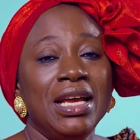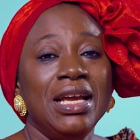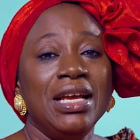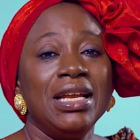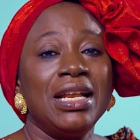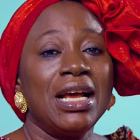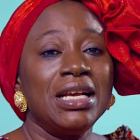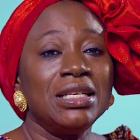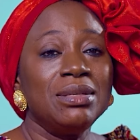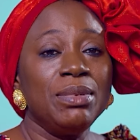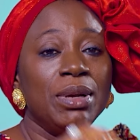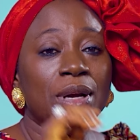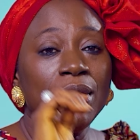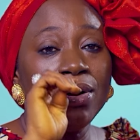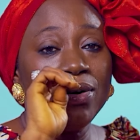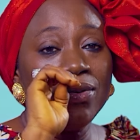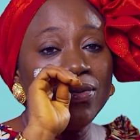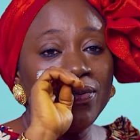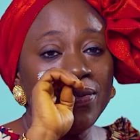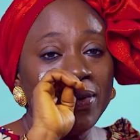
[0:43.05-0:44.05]
It has been
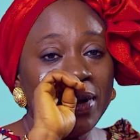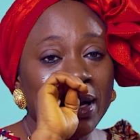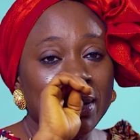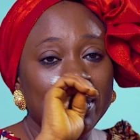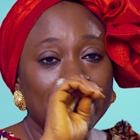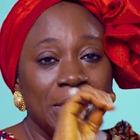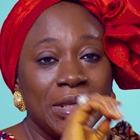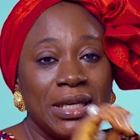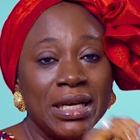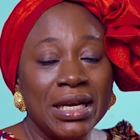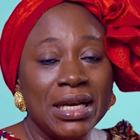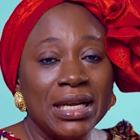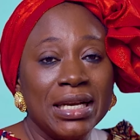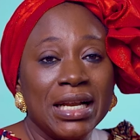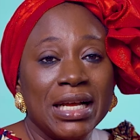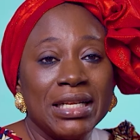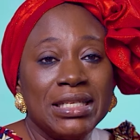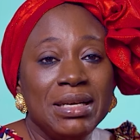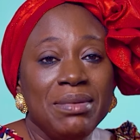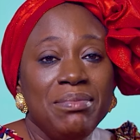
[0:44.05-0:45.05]
confirmed
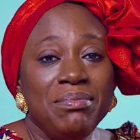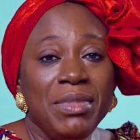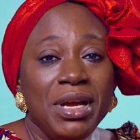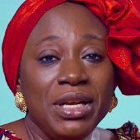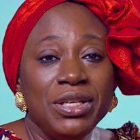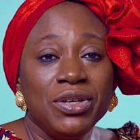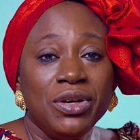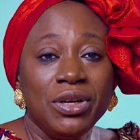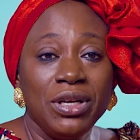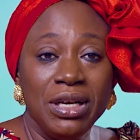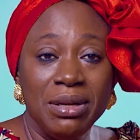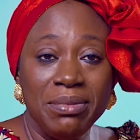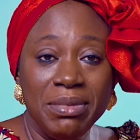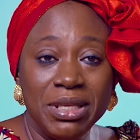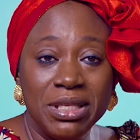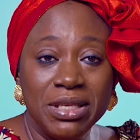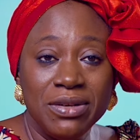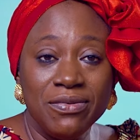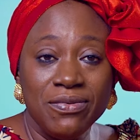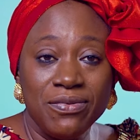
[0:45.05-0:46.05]
that a major
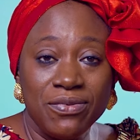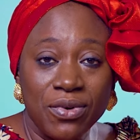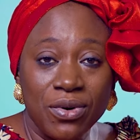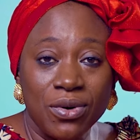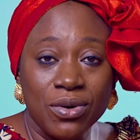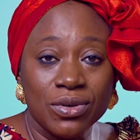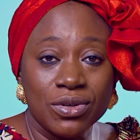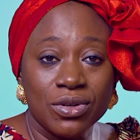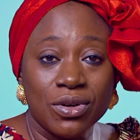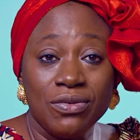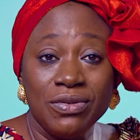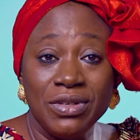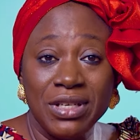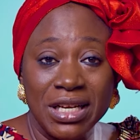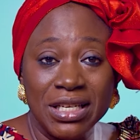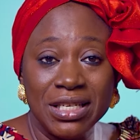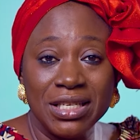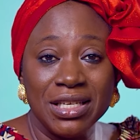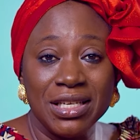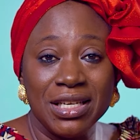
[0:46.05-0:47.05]
limiting force of
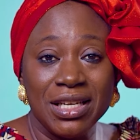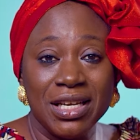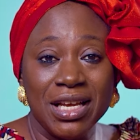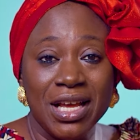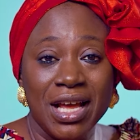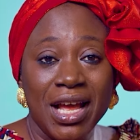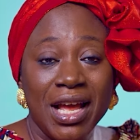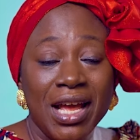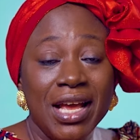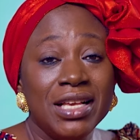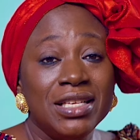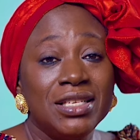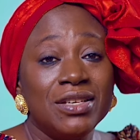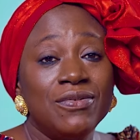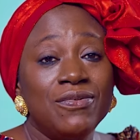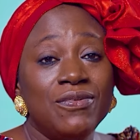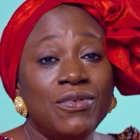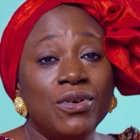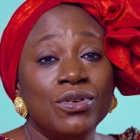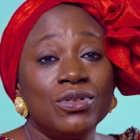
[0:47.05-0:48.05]
destiny is the
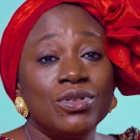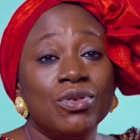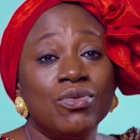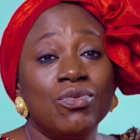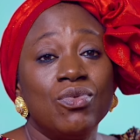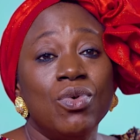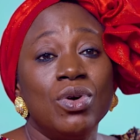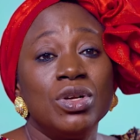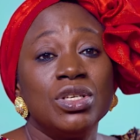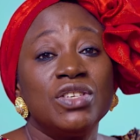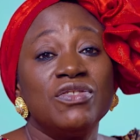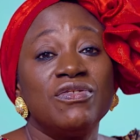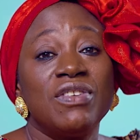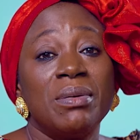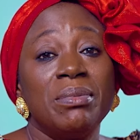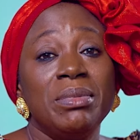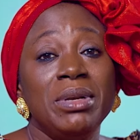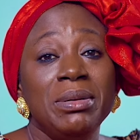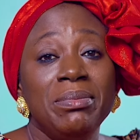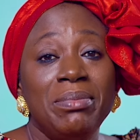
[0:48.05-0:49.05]
force of one's
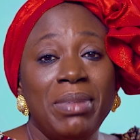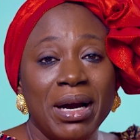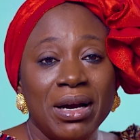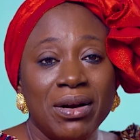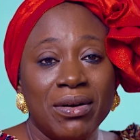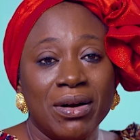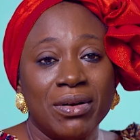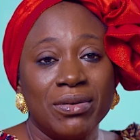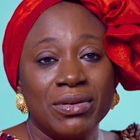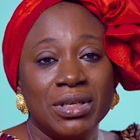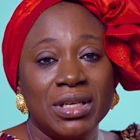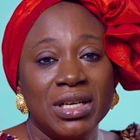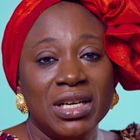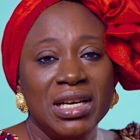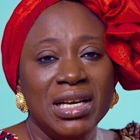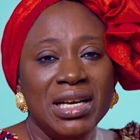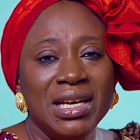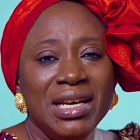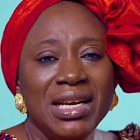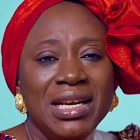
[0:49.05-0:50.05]
family background.
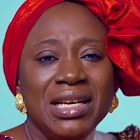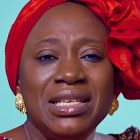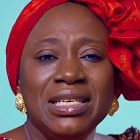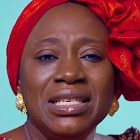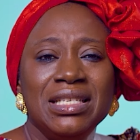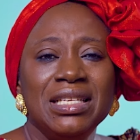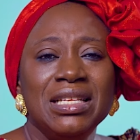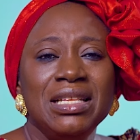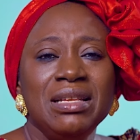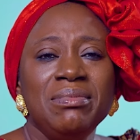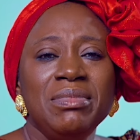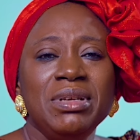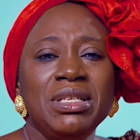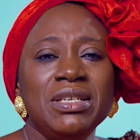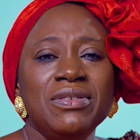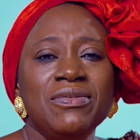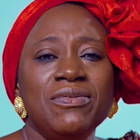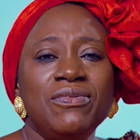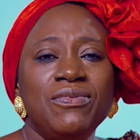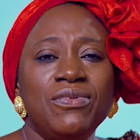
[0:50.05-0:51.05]
It is the
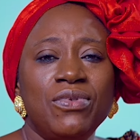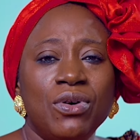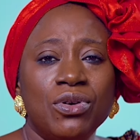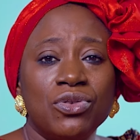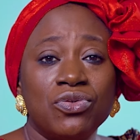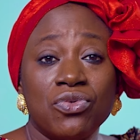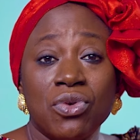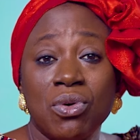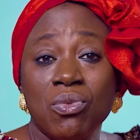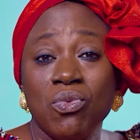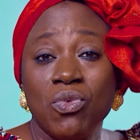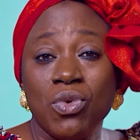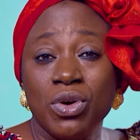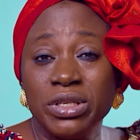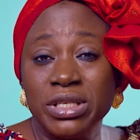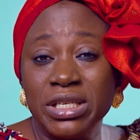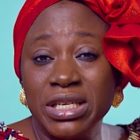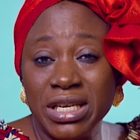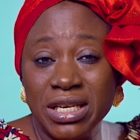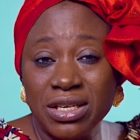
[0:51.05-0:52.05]
limiting force from
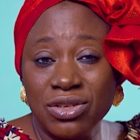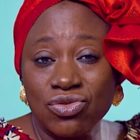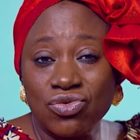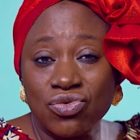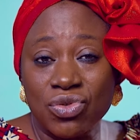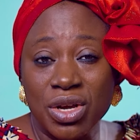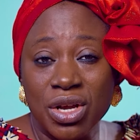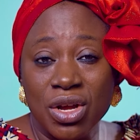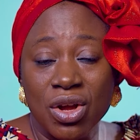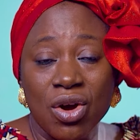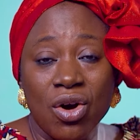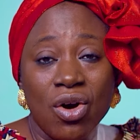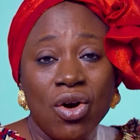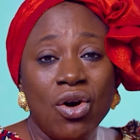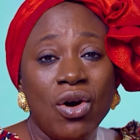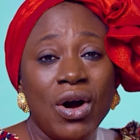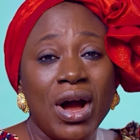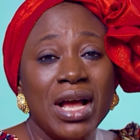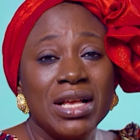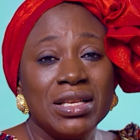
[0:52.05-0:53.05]
one's history
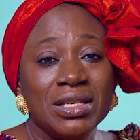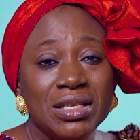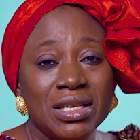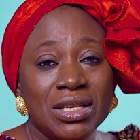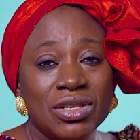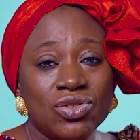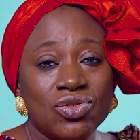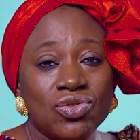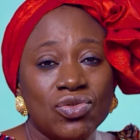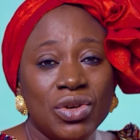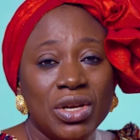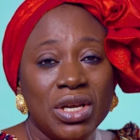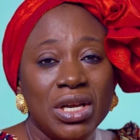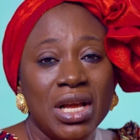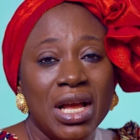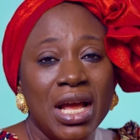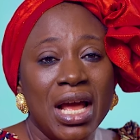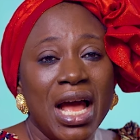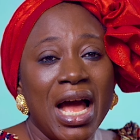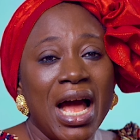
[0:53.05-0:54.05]
or ancestry,
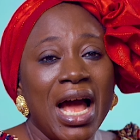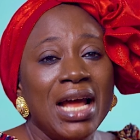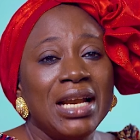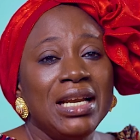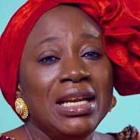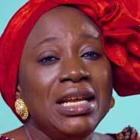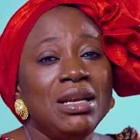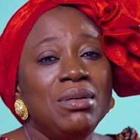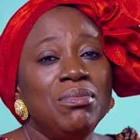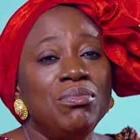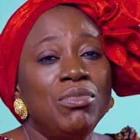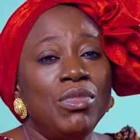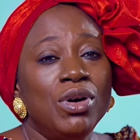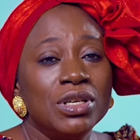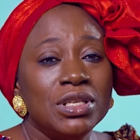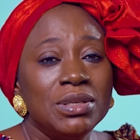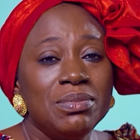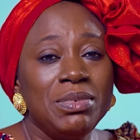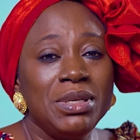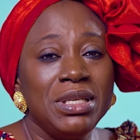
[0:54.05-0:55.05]
and it
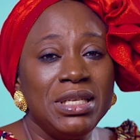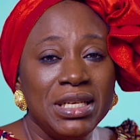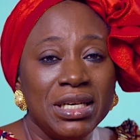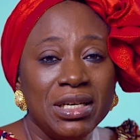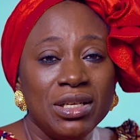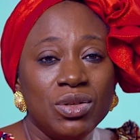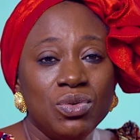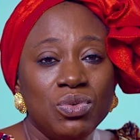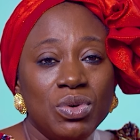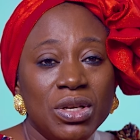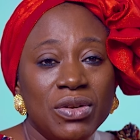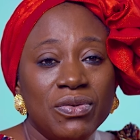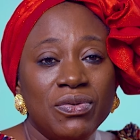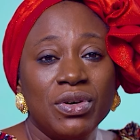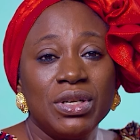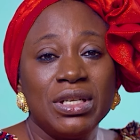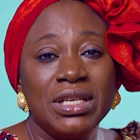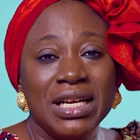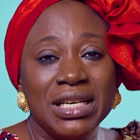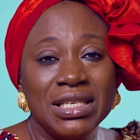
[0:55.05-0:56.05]
must be dealt with
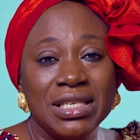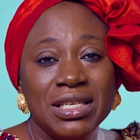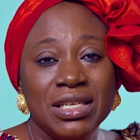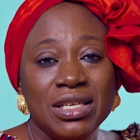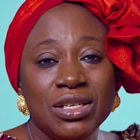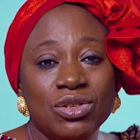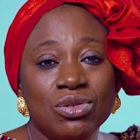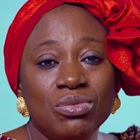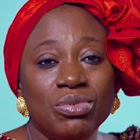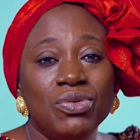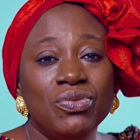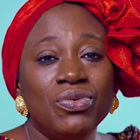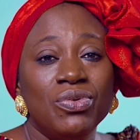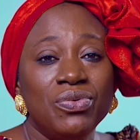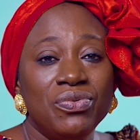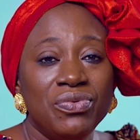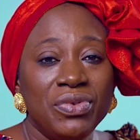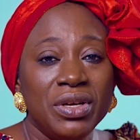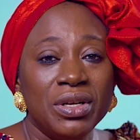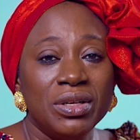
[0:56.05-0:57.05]
for destiny to be
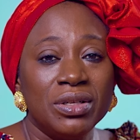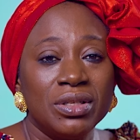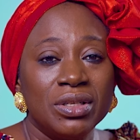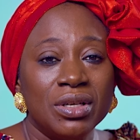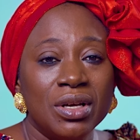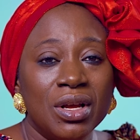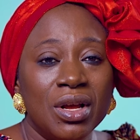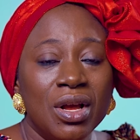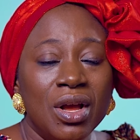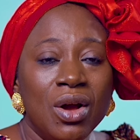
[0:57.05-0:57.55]
fulfilled.